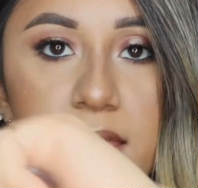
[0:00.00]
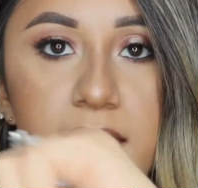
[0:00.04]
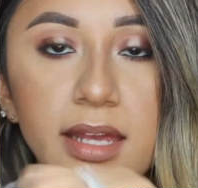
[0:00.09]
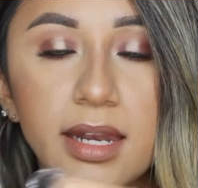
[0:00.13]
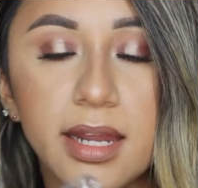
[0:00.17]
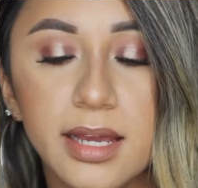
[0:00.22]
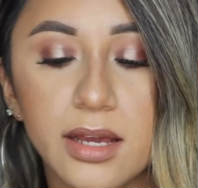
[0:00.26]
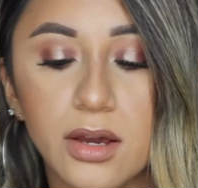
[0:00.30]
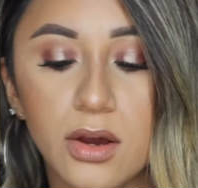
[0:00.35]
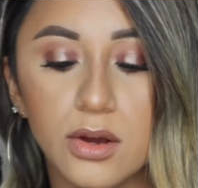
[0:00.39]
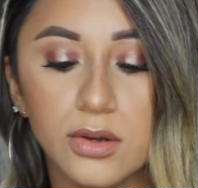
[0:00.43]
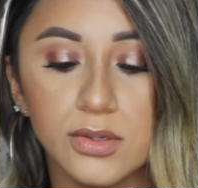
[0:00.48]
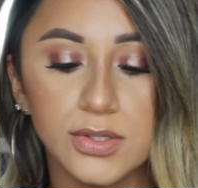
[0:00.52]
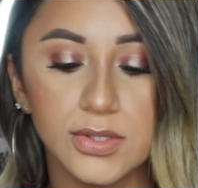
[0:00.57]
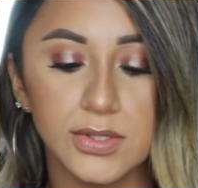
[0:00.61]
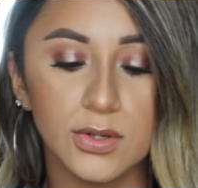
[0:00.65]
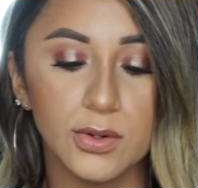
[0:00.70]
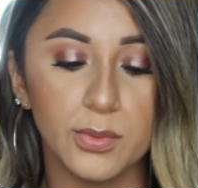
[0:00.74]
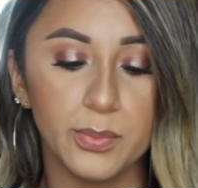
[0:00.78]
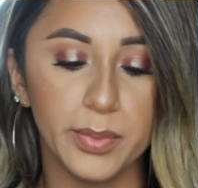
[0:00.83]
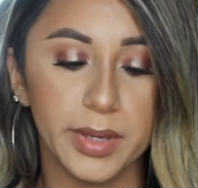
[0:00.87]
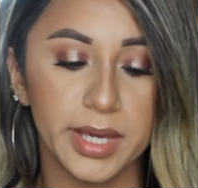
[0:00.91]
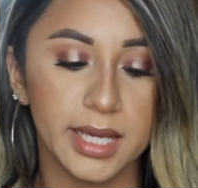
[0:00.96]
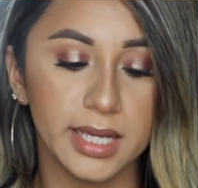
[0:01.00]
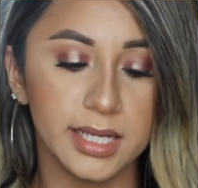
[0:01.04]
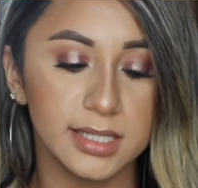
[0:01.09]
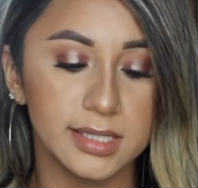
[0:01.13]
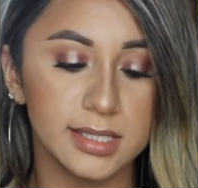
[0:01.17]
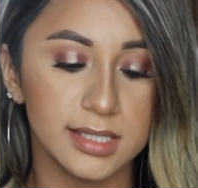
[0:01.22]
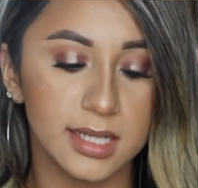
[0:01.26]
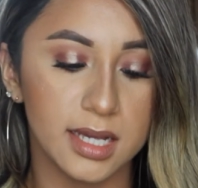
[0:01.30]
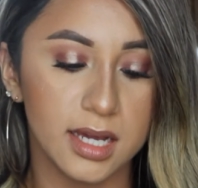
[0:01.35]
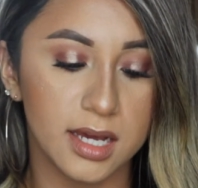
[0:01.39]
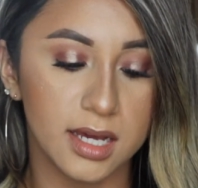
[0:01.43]
then I also
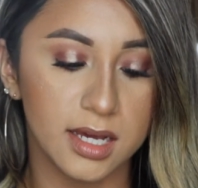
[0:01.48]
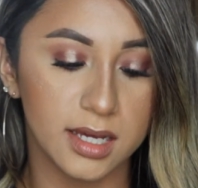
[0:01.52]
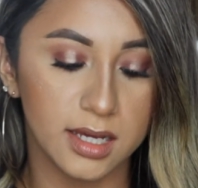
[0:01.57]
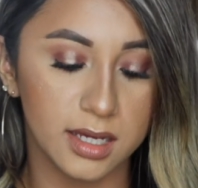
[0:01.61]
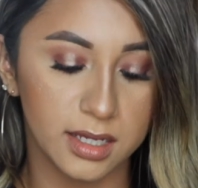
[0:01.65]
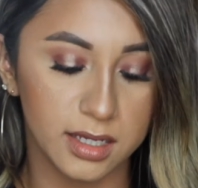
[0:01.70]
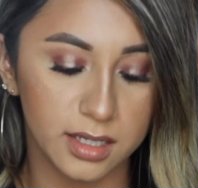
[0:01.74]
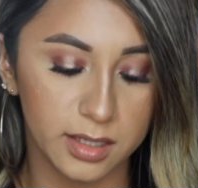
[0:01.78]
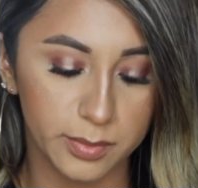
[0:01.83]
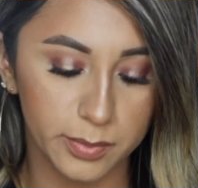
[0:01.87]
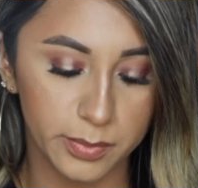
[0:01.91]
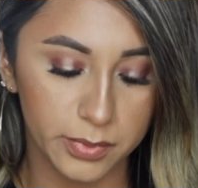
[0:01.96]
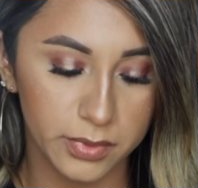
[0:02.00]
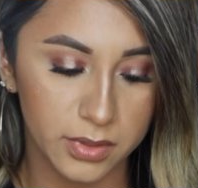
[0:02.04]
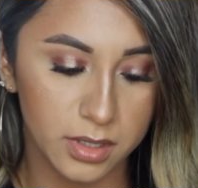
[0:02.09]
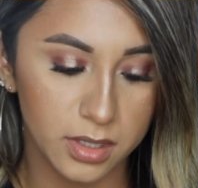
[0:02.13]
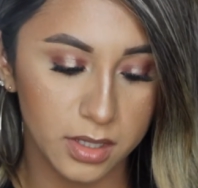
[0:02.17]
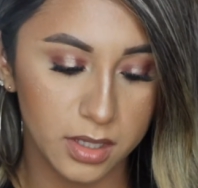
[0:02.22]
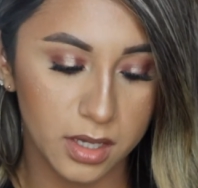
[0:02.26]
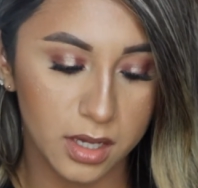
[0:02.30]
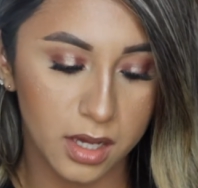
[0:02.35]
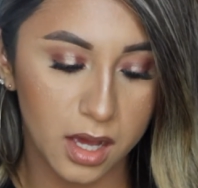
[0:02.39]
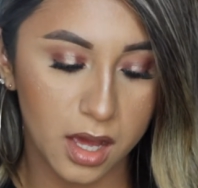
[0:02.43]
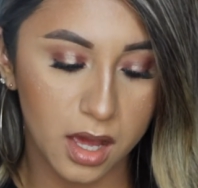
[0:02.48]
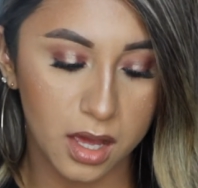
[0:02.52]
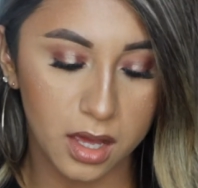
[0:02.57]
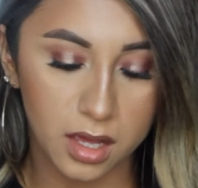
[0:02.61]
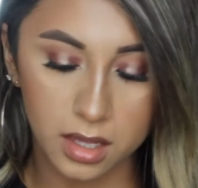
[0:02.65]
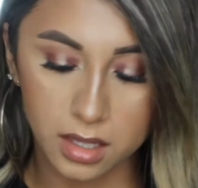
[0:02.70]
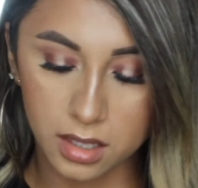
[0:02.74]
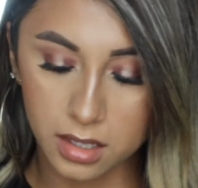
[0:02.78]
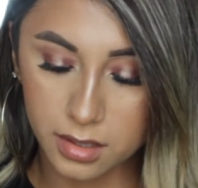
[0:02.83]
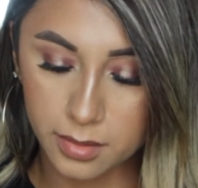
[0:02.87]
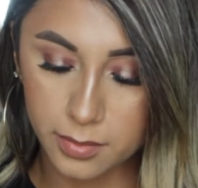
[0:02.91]
picked up
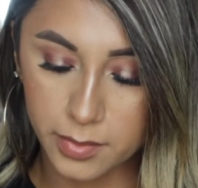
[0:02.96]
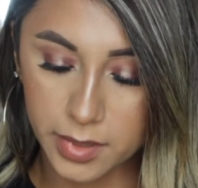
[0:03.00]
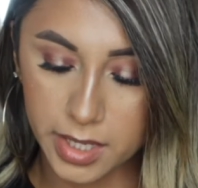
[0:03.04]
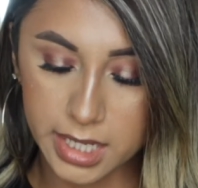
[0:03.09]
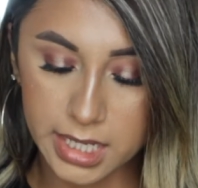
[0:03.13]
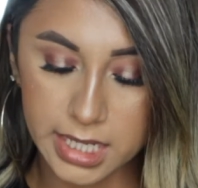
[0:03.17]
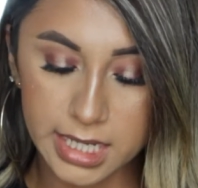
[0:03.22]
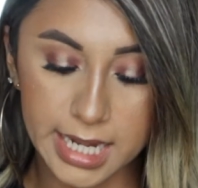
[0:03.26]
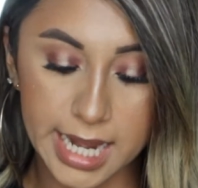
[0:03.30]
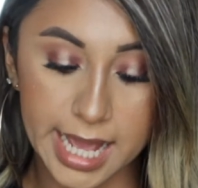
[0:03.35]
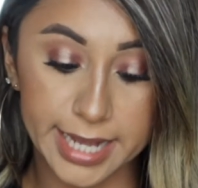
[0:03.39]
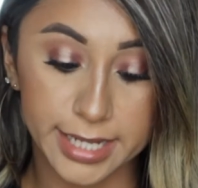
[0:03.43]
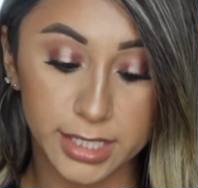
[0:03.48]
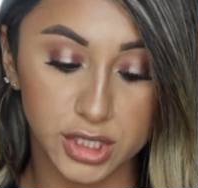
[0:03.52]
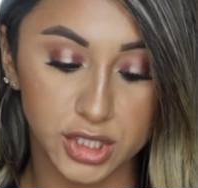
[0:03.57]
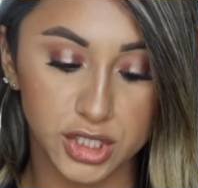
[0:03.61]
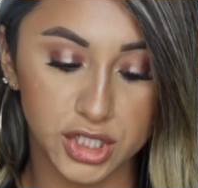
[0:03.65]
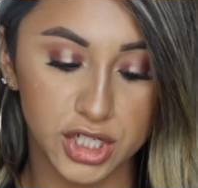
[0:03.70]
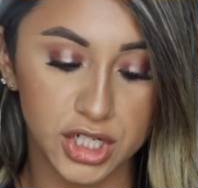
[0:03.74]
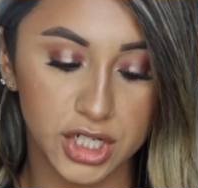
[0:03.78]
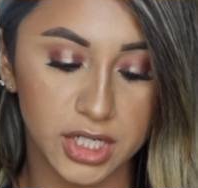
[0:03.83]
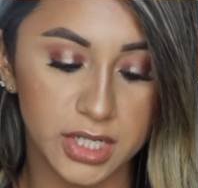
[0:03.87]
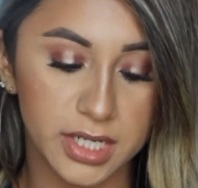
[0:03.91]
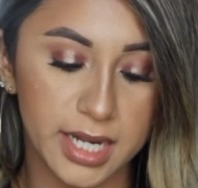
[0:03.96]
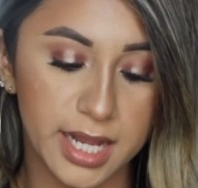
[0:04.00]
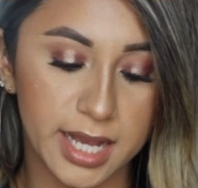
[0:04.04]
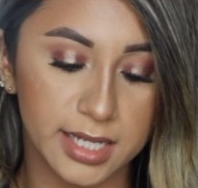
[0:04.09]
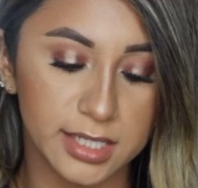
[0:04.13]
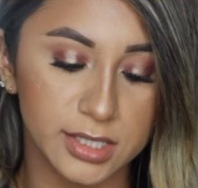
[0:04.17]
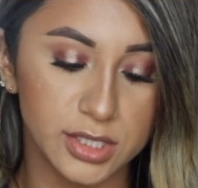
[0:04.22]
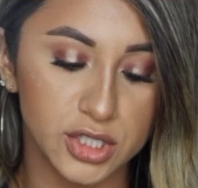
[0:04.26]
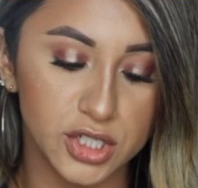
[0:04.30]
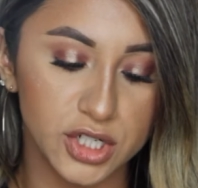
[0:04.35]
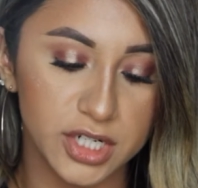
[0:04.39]
Nectar.
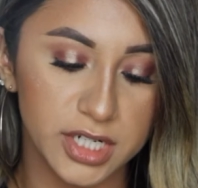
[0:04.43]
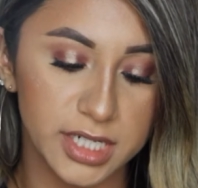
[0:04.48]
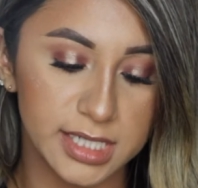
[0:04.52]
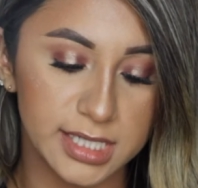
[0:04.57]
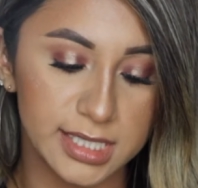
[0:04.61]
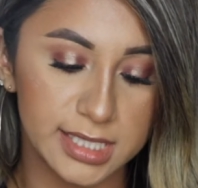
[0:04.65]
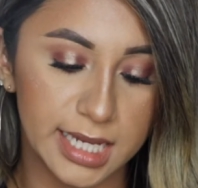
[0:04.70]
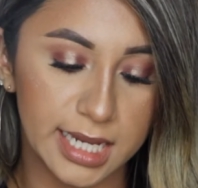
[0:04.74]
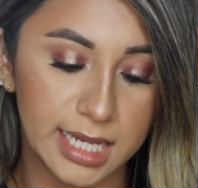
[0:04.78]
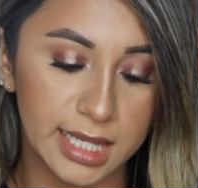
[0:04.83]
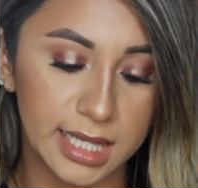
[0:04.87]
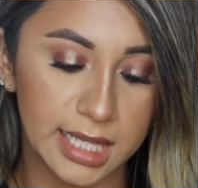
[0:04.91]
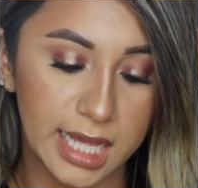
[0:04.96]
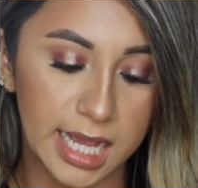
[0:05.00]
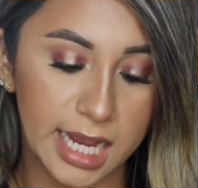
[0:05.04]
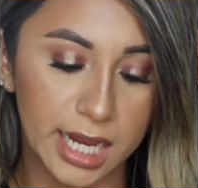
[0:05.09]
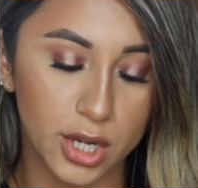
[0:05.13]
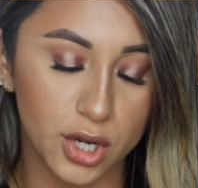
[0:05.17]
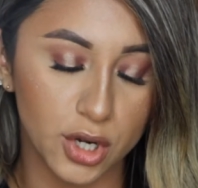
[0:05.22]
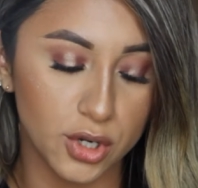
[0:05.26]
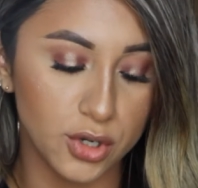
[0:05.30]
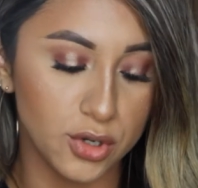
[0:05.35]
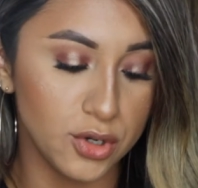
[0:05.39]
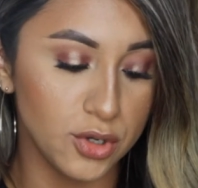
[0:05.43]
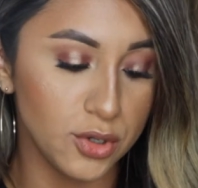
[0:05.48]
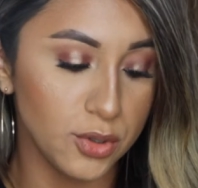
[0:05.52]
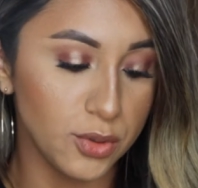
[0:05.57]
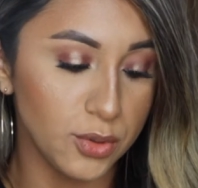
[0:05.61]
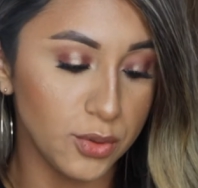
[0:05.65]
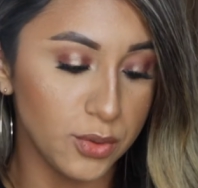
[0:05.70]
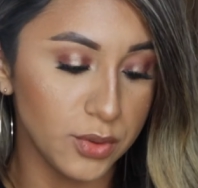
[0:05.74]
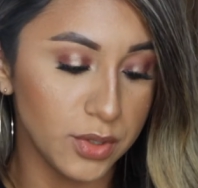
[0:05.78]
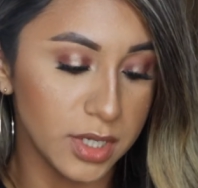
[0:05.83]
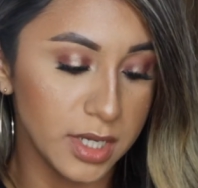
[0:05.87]
Nectar is a lighter
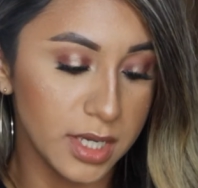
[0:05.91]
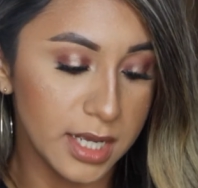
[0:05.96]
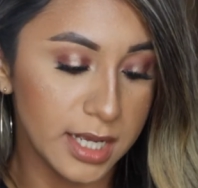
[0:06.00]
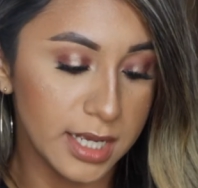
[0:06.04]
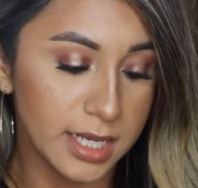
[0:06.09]
nude.